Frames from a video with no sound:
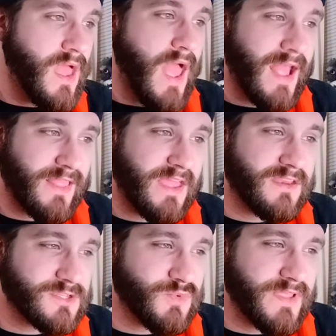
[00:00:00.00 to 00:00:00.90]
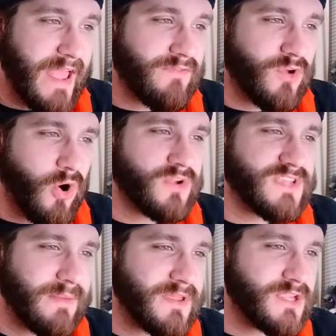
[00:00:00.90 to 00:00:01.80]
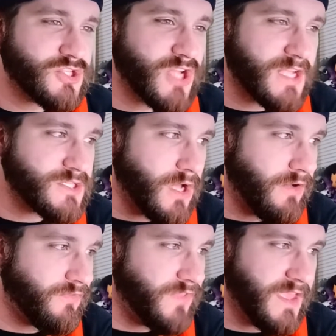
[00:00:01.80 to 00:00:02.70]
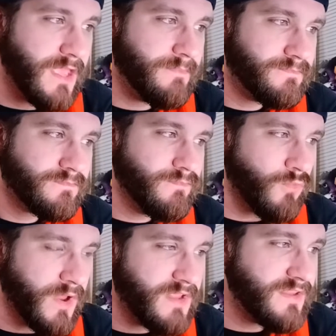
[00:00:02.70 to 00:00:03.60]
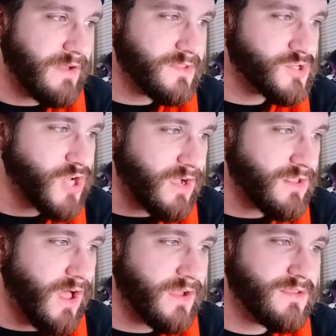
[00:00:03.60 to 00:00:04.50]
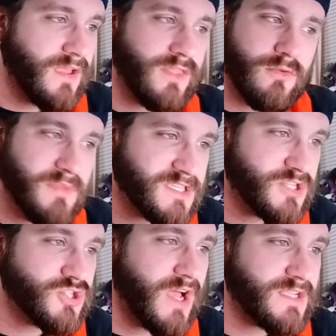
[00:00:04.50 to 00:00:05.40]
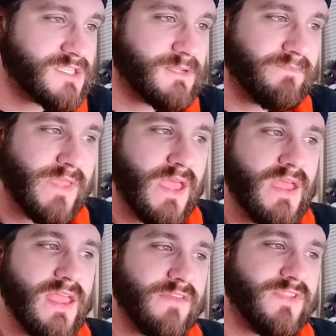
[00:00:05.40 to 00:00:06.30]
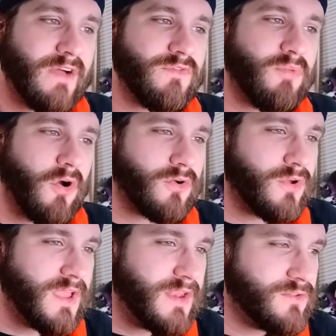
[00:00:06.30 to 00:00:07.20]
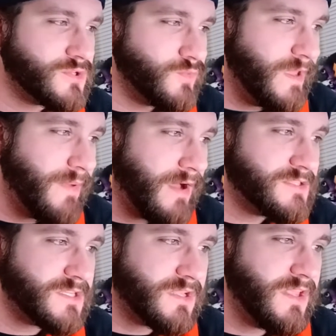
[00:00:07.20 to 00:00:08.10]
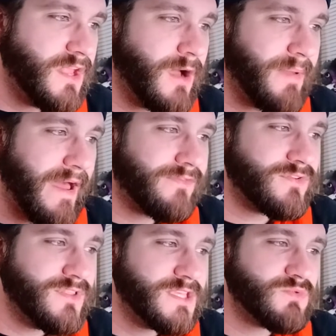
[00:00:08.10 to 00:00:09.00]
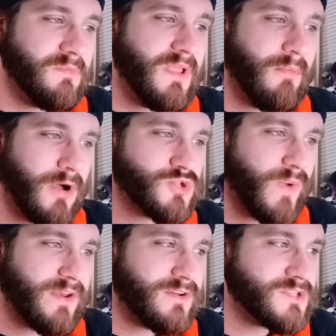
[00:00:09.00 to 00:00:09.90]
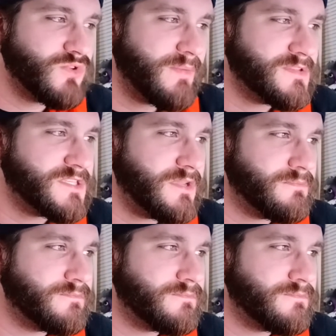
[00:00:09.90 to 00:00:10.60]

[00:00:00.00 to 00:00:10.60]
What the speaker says: Atlanta is really having a hard time getting shots off. They keep running down the shot clock and they're missing shots. If not for Parker getting those rebounds and cleaning up after, this would be a much wider discrepancy.